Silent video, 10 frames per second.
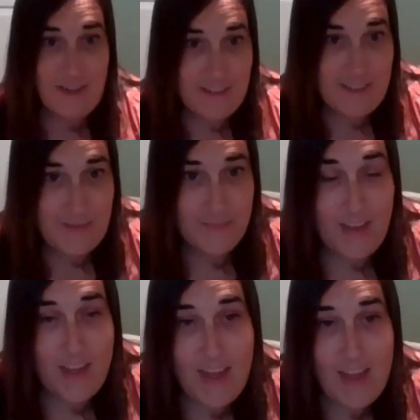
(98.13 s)
arts.
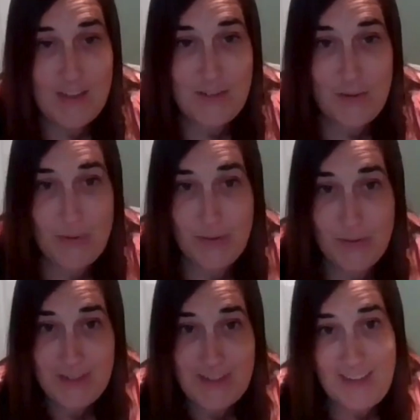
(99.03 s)
So
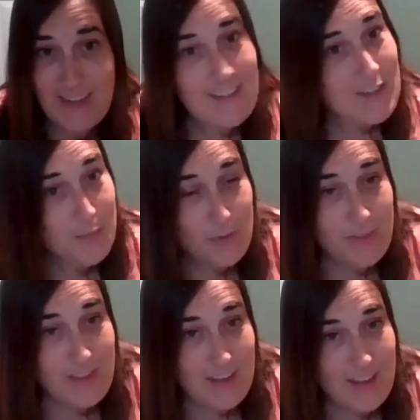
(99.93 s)
you'll discuss this book
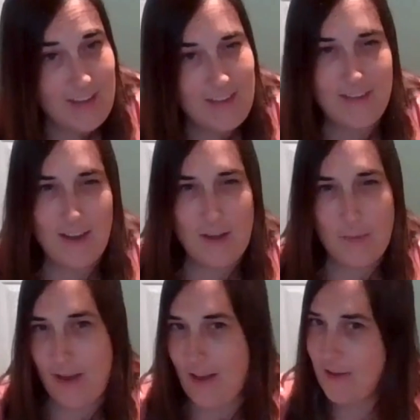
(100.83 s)
with the kids and talk
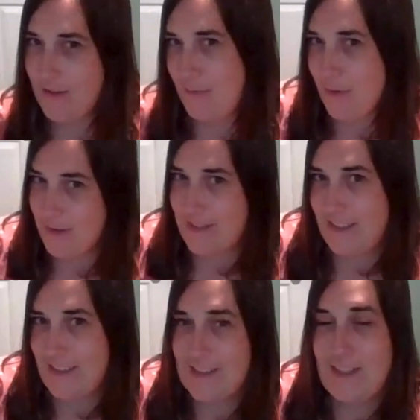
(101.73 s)
about how important
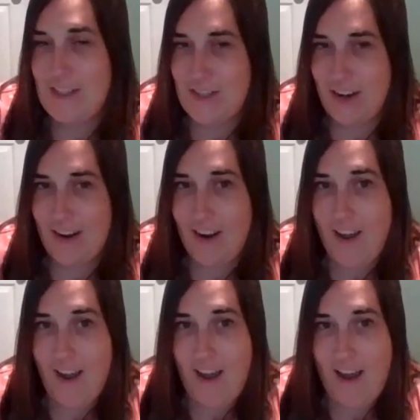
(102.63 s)
it is to share
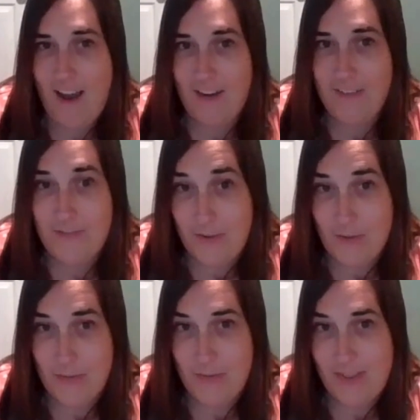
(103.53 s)
our
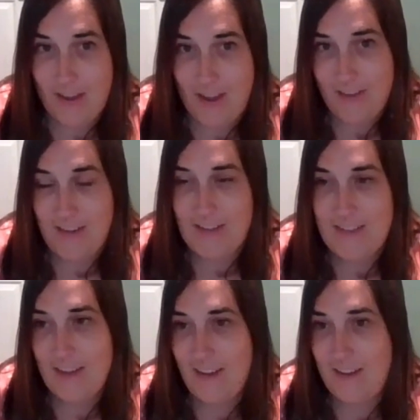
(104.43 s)
food with
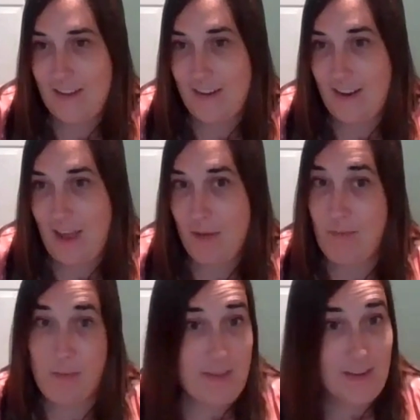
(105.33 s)
others. And
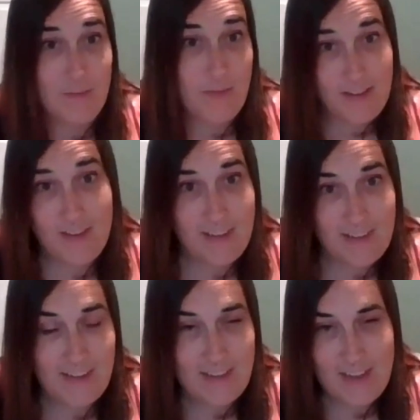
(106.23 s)
maybe there's some other
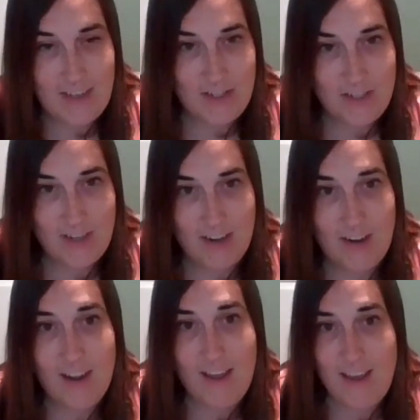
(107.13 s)
things that they can share
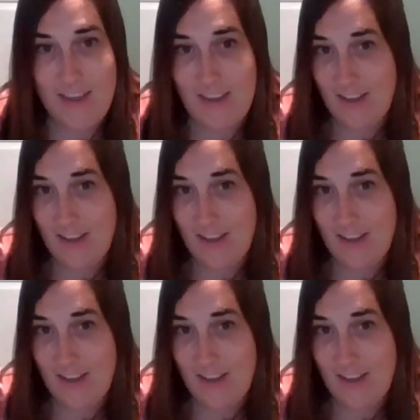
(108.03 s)
in the